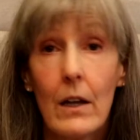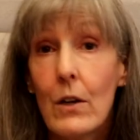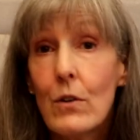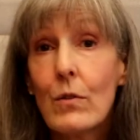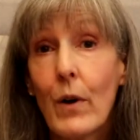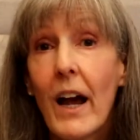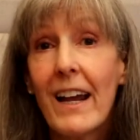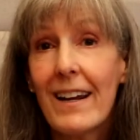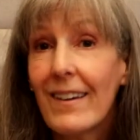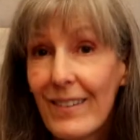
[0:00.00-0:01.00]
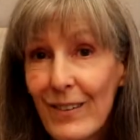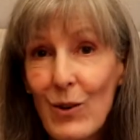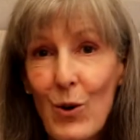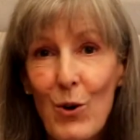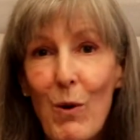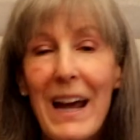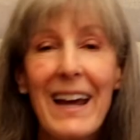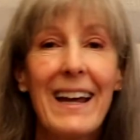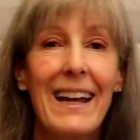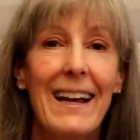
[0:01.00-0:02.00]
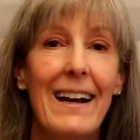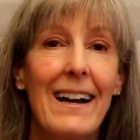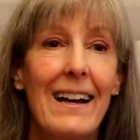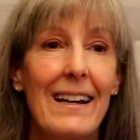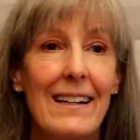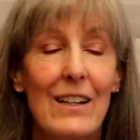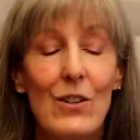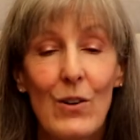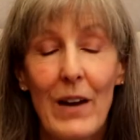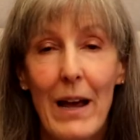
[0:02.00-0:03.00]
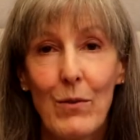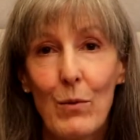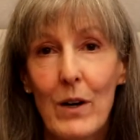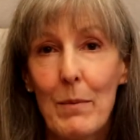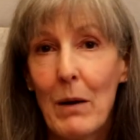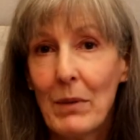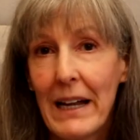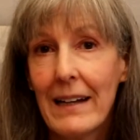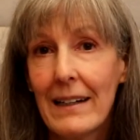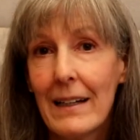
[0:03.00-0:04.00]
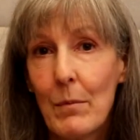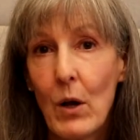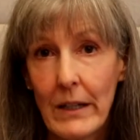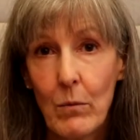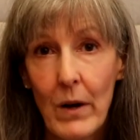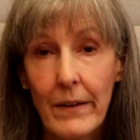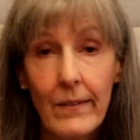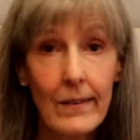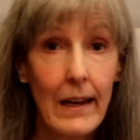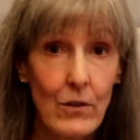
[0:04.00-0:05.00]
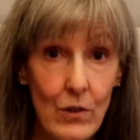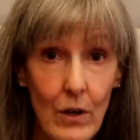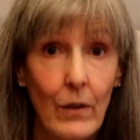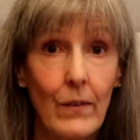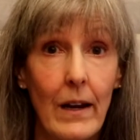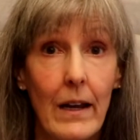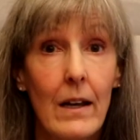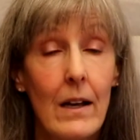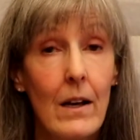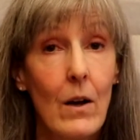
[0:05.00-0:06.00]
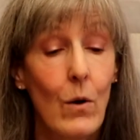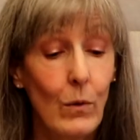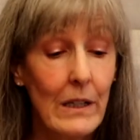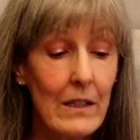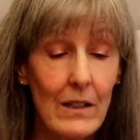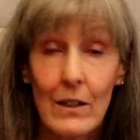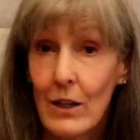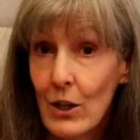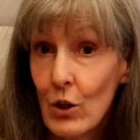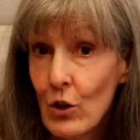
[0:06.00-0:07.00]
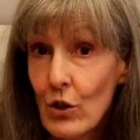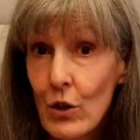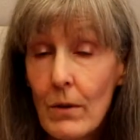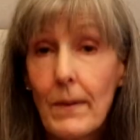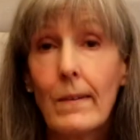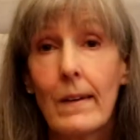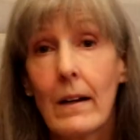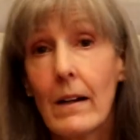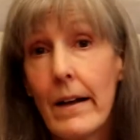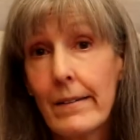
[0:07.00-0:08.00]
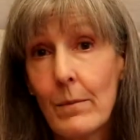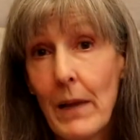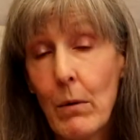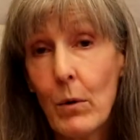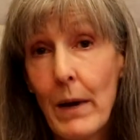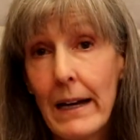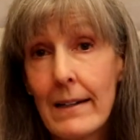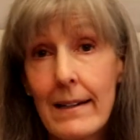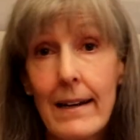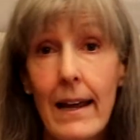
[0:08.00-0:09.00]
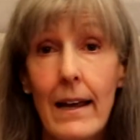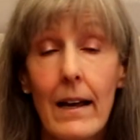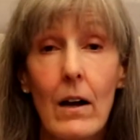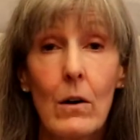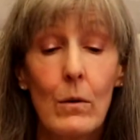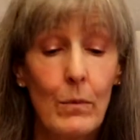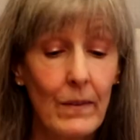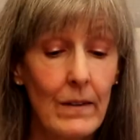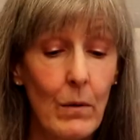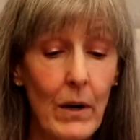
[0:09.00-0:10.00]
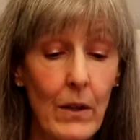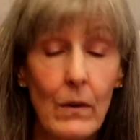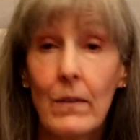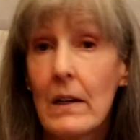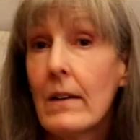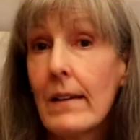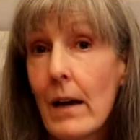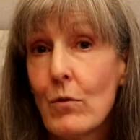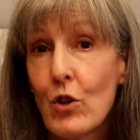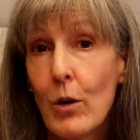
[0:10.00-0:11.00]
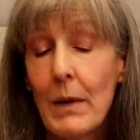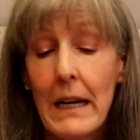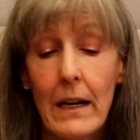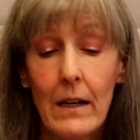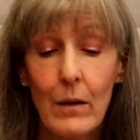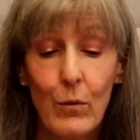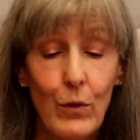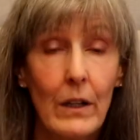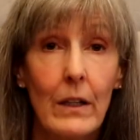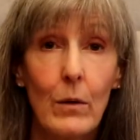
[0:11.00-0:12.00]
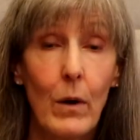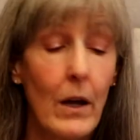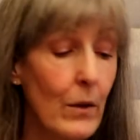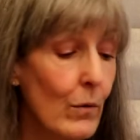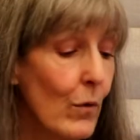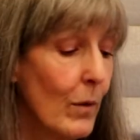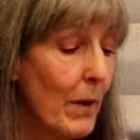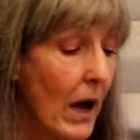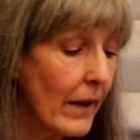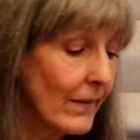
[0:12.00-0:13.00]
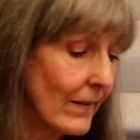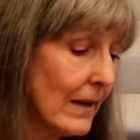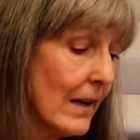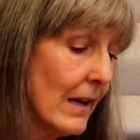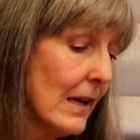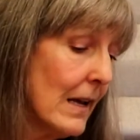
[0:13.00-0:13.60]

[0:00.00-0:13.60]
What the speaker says: a huge variety stored away, and you don't have to worry about planting them all at once. As you noticed, I only did 2 of the Cynoglossum that were ready today. I'll see what other seeds have germinated and fill in the other 4 pots.